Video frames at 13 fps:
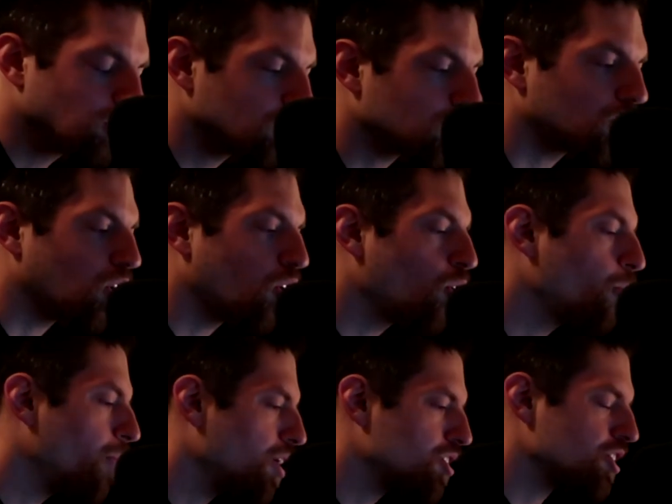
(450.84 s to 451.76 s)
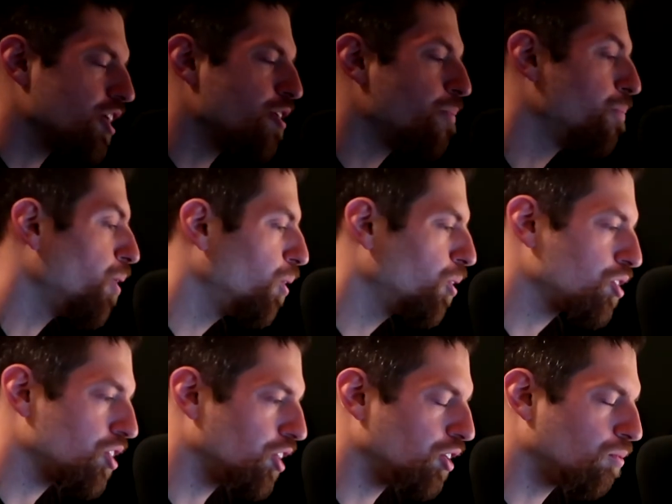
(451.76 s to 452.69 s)
So much
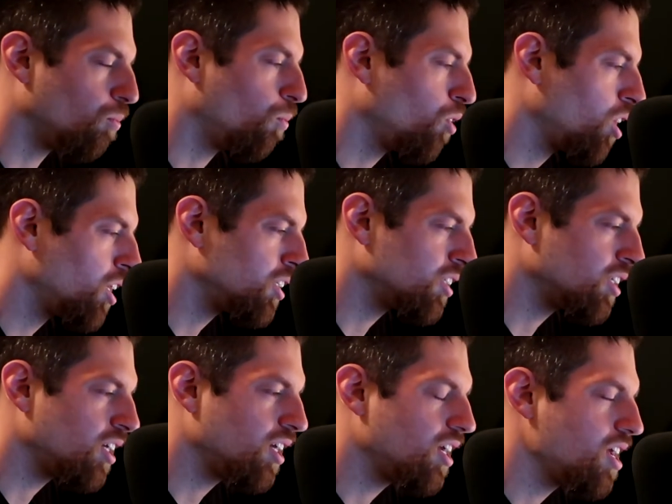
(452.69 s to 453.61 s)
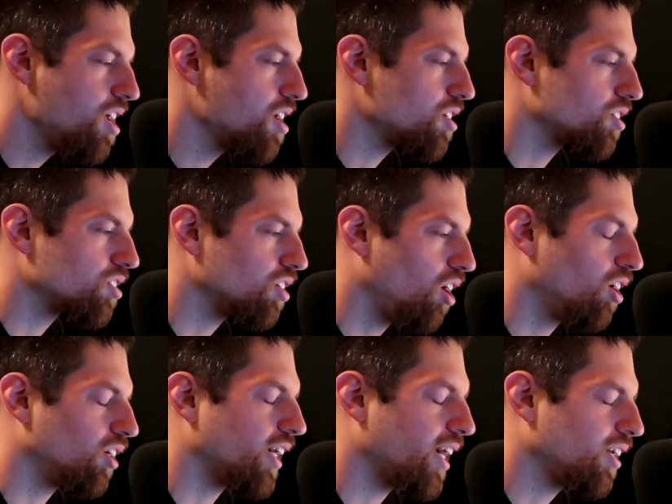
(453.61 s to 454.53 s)
emotion in one
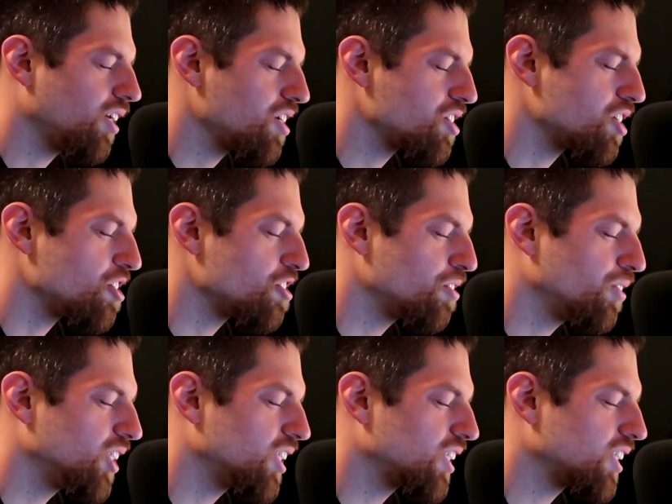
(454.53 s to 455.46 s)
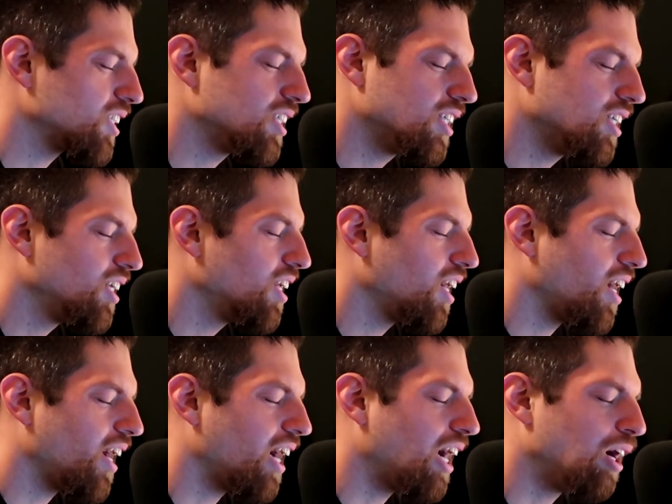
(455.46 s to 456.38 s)
song. How does she do it?
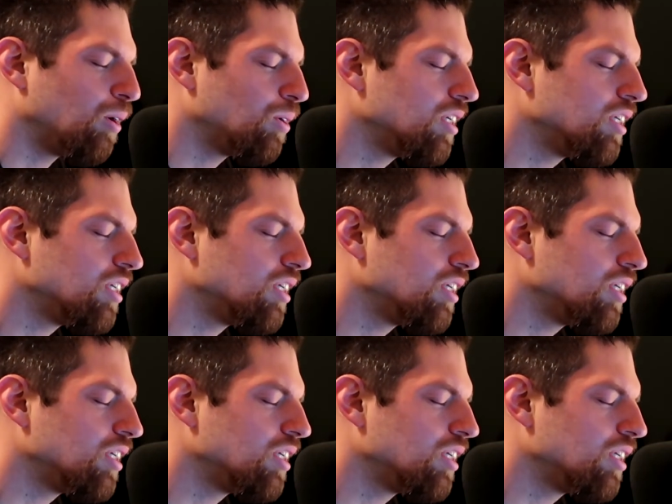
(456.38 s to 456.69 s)
How?